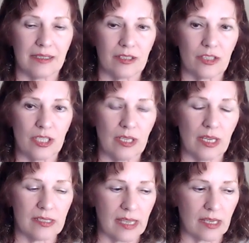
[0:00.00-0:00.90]
She
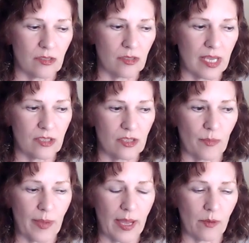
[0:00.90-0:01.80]
has exercised
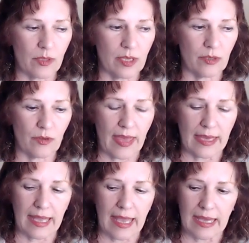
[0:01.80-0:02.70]
her powers under
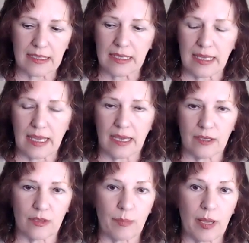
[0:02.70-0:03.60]
that act,
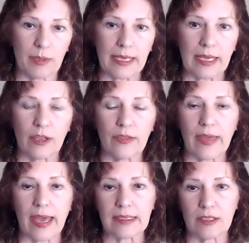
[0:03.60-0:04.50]
under the Public Health
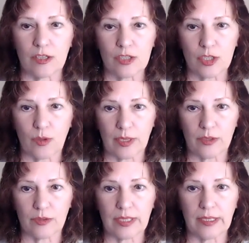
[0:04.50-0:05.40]
Act, and also
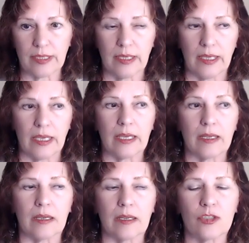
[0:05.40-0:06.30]
under the
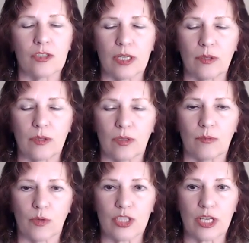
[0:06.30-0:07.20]

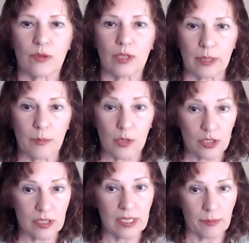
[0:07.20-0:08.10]
more general
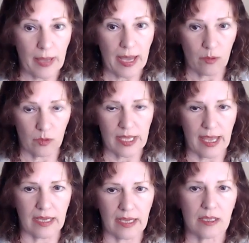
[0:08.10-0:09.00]
Emergency Powers
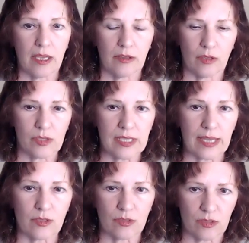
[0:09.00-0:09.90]
Act. Those
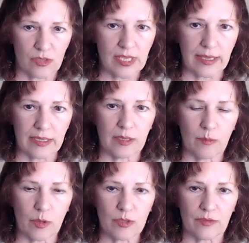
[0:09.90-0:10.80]
statutes are cited in
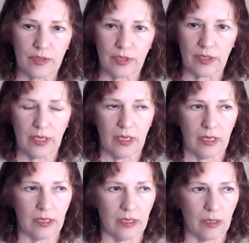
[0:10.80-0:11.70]
most of the
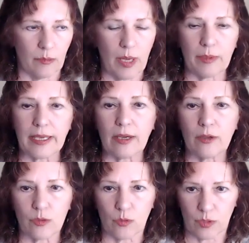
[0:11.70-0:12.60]
public
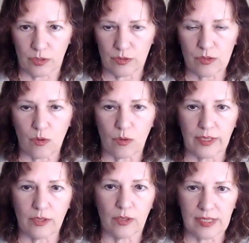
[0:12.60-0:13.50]
health orders or
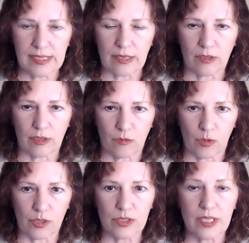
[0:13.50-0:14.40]
in her executive
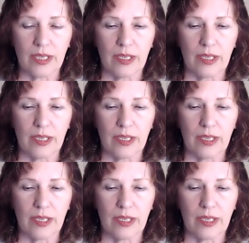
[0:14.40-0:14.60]
orders.